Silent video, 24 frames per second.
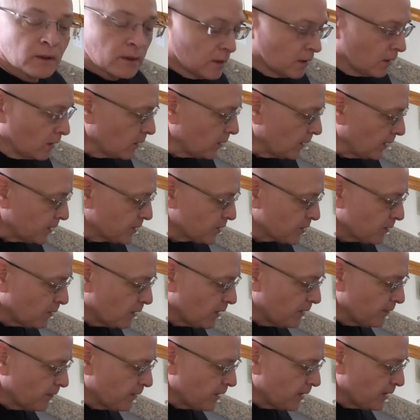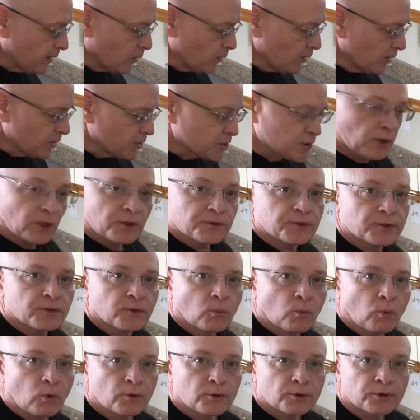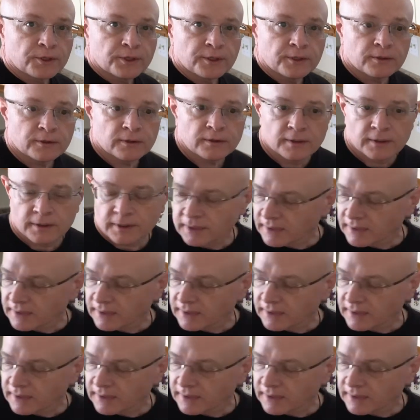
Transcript: Alright, so I've already salted the water here. I